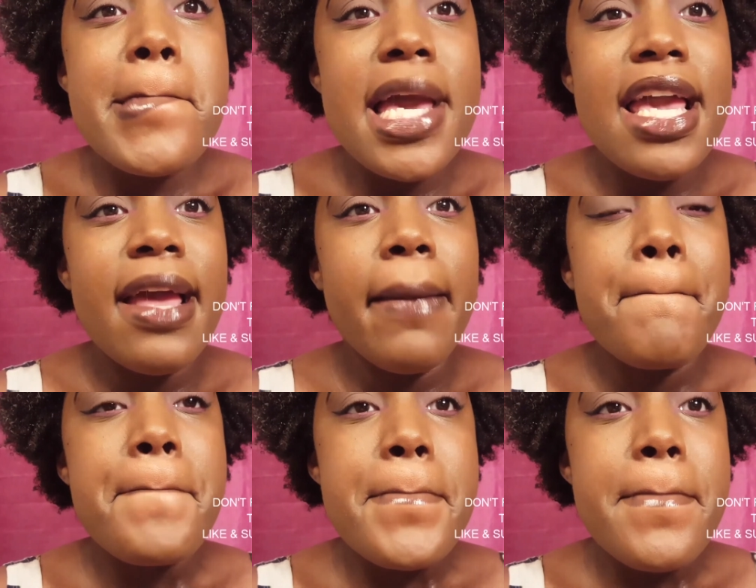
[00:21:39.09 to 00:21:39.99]
And
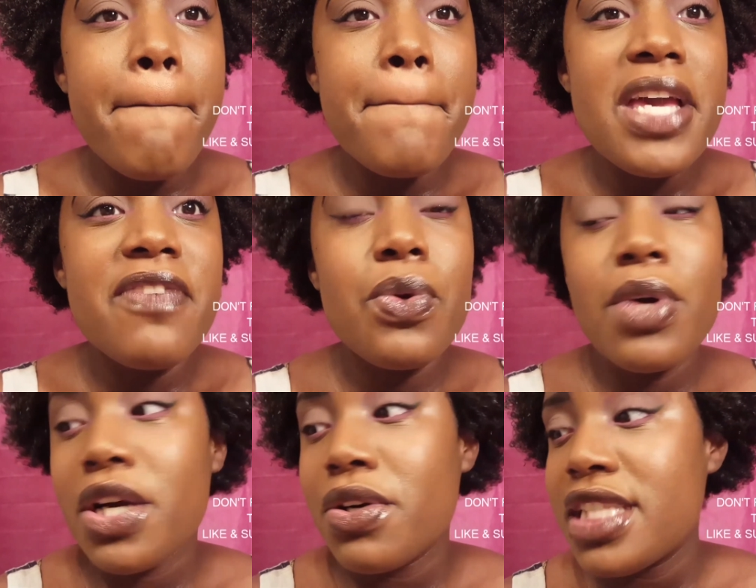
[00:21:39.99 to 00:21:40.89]
if you
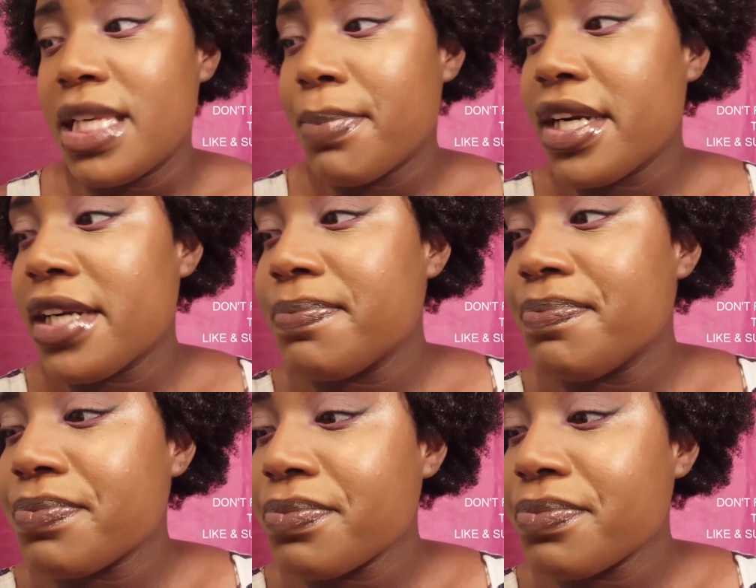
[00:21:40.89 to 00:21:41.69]
want to go deeper,